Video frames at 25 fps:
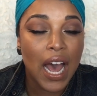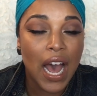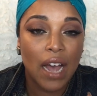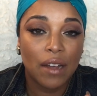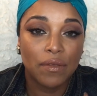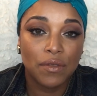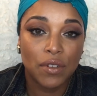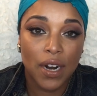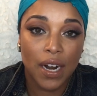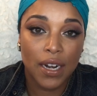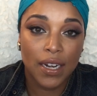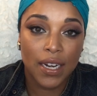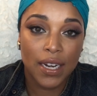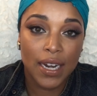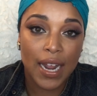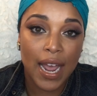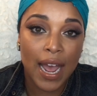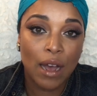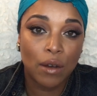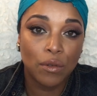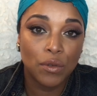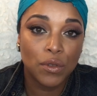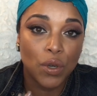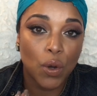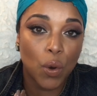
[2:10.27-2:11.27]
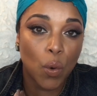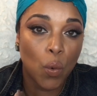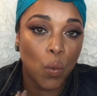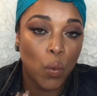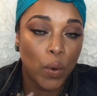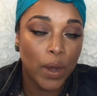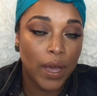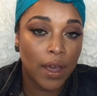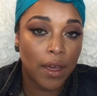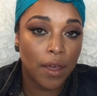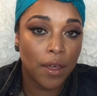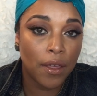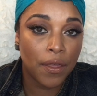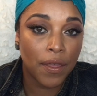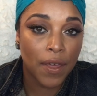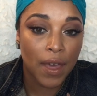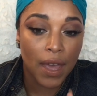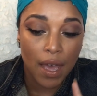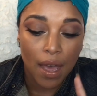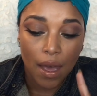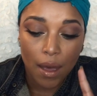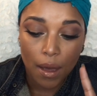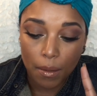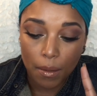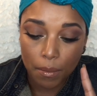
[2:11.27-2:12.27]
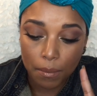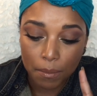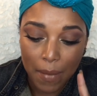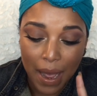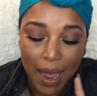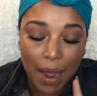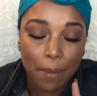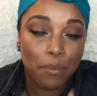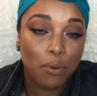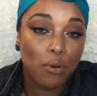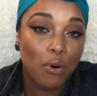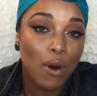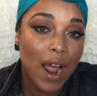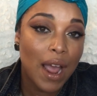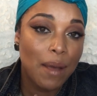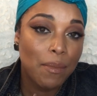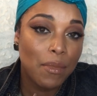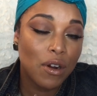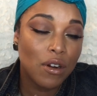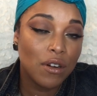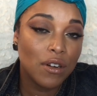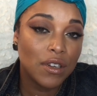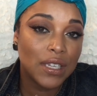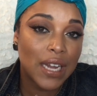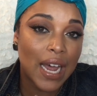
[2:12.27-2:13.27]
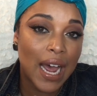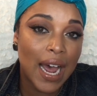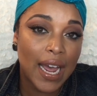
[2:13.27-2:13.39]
I've tried it out with my primers.